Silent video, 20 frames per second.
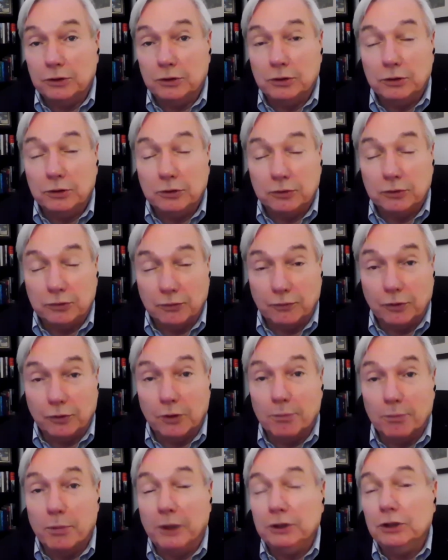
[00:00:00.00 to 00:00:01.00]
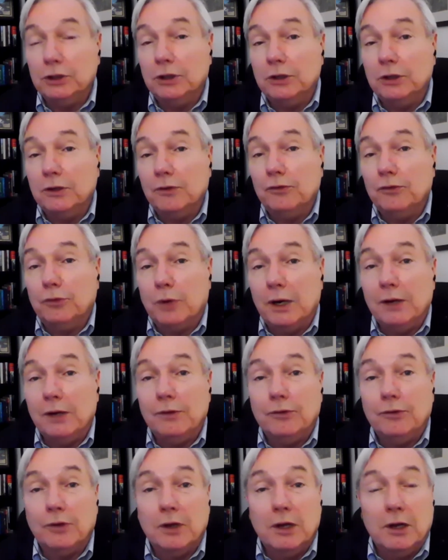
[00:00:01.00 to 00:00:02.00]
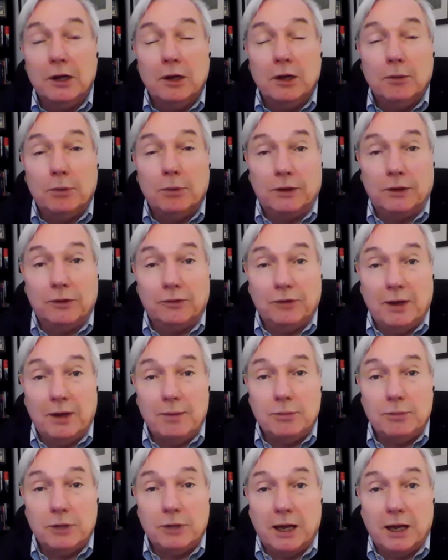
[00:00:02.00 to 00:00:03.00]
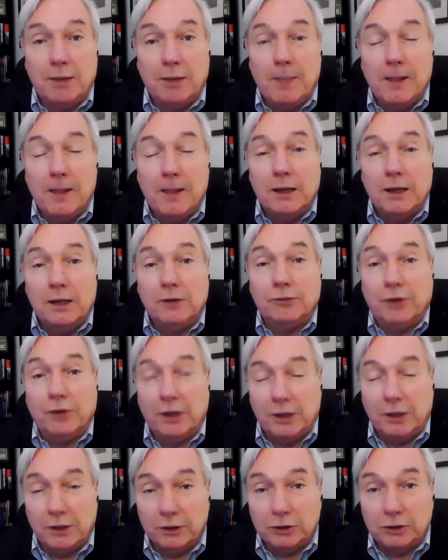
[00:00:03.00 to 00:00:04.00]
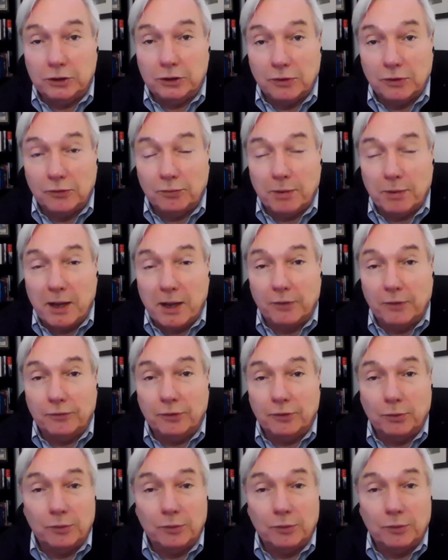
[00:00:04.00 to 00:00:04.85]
severe budget constraints, but at the same time, it's like an insurance policy.